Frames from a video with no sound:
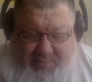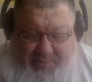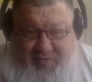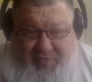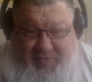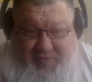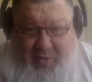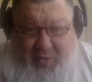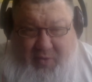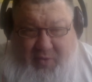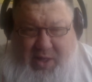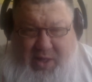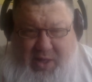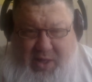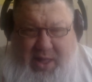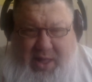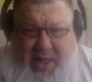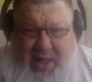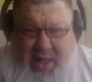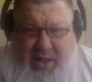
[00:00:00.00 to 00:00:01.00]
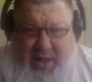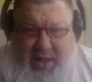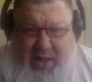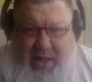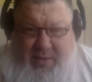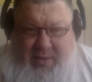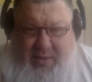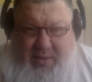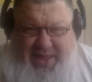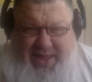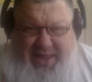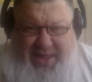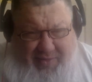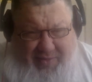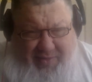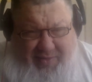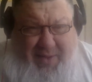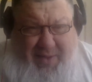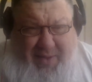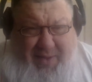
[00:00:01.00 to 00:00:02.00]
So Kelly
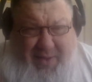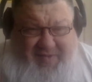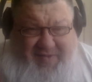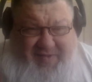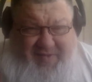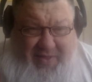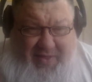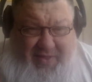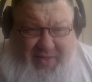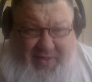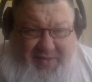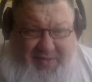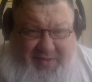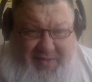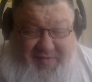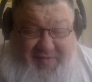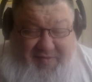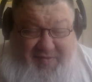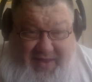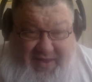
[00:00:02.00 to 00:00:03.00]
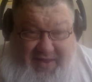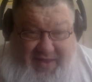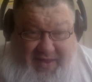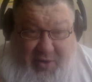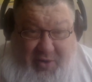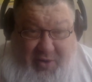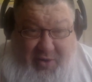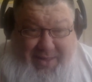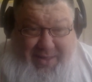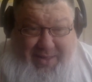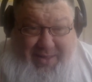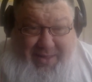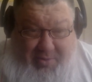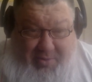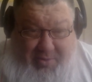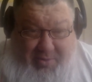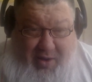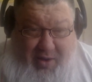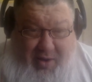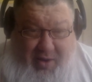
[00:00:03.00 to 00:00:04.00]
basically is the senior member.